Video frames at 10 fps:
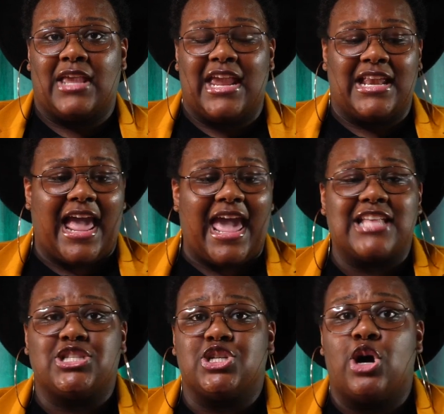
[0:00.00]
And I
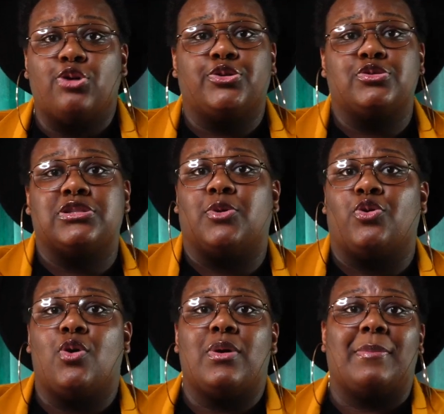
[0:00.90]
had to go through some
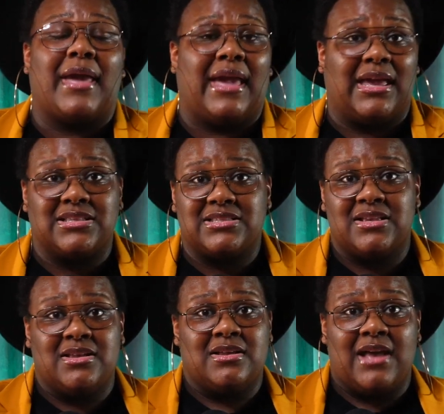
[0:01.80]
growing pains.
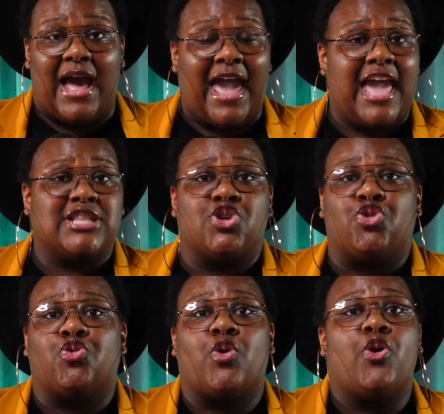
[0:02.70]
I had to
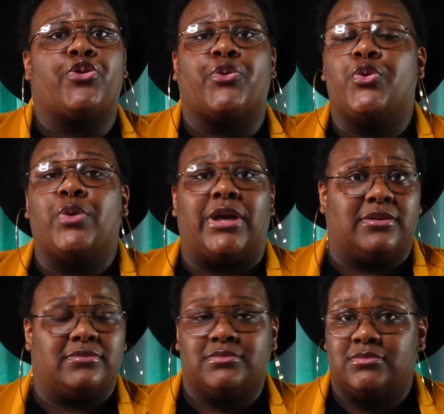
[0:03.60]
grow through it.
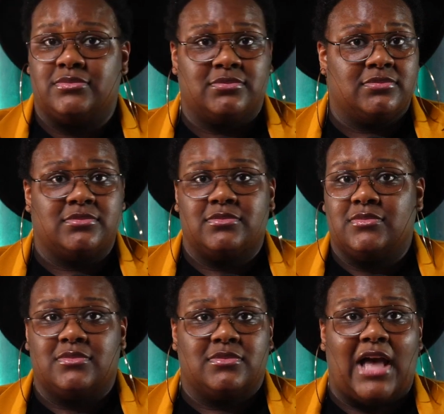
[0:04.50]

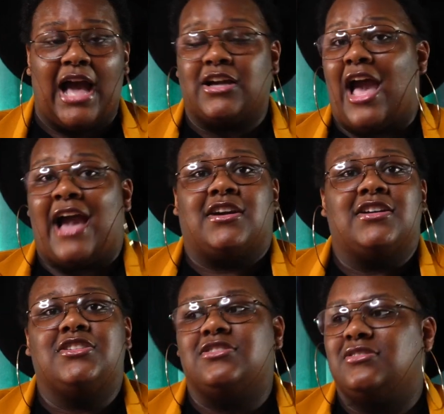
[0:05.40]
I, I
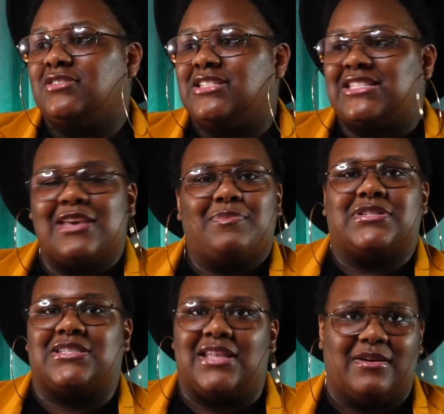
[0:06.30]
couldn't skip a
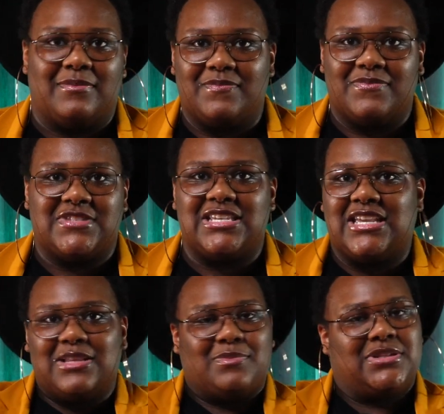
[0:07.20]
step to
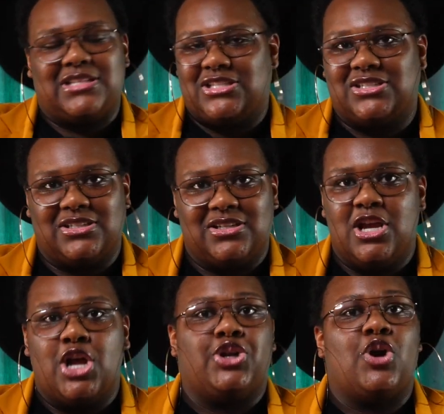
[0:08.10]
get in position.
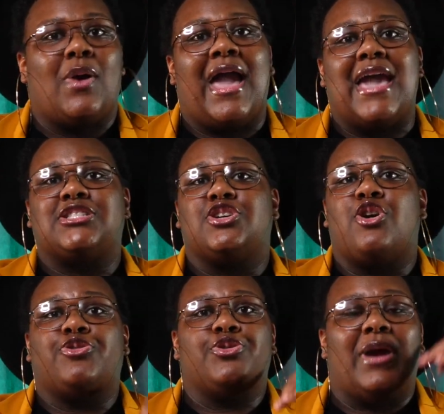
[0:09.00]
No, I had to
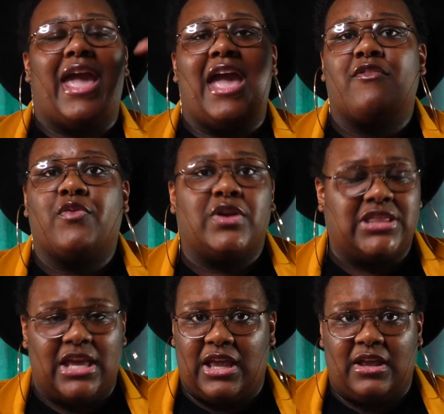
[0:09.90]
go through
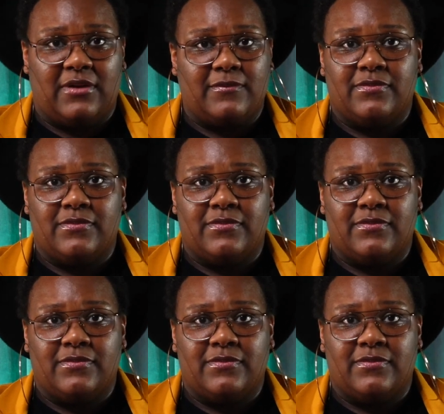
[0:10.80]
everything.